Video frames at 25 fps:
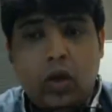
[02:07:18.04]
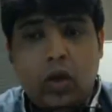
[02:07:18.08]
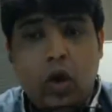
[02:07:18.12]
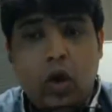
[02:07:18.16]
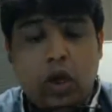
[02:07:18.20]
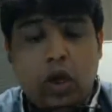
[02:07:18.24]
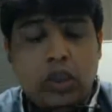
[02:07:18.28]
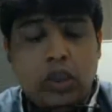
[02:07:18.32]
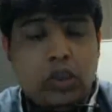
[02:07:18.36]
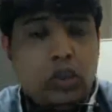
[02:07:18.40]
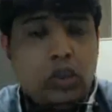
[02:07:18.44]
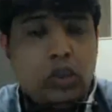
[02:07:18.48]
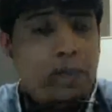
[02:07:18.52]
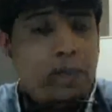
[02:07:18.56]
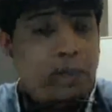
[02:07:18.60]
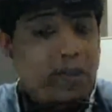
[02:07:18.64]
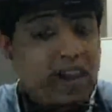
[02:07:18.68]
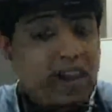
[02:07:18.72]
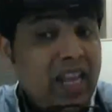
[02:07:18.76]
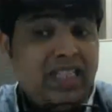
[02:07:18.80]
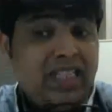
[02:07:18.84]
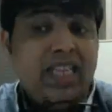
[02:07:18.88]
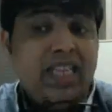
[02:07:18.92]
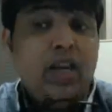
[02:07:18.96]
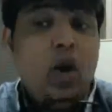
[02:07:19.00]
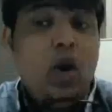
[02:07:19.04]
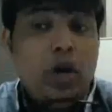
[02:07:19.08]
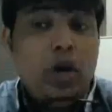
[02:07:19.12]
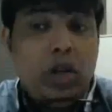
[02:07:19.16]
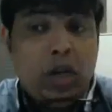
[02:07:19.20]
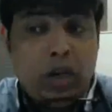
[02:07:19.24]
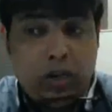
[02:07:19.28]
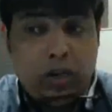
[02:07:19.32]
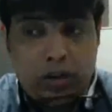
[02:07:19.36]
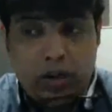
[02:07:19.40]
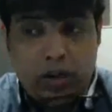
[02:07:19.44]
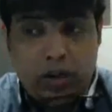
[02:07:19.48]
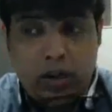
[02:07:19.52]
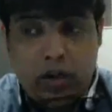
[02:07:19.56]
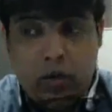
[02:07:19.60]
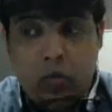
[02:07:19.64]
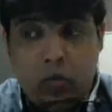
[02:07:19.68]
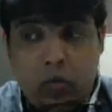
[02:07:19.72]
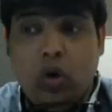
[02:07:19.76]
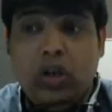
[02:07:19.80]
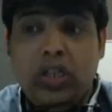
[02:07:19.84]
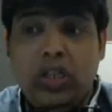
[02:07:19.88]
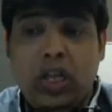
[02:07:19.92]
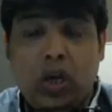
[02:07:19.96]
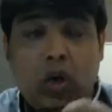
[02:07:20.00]
Cost of placing order.
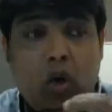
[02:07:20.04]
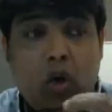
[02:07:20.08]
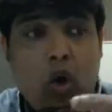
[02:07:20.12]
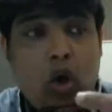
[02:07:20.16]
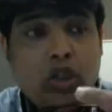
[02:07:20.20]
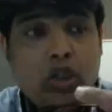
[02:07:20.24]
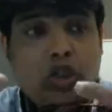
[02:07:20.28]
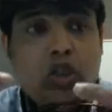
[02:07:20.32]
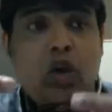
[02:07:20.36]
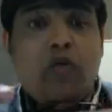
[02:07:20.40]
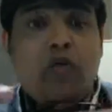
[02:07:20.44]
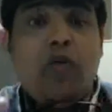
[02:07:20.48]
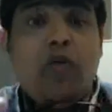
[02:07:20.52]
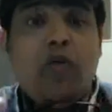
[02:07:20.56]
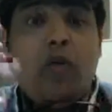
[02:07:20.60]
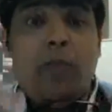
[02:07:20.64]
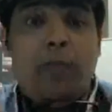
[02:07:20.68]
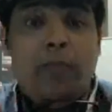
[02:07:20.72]
What is the cost of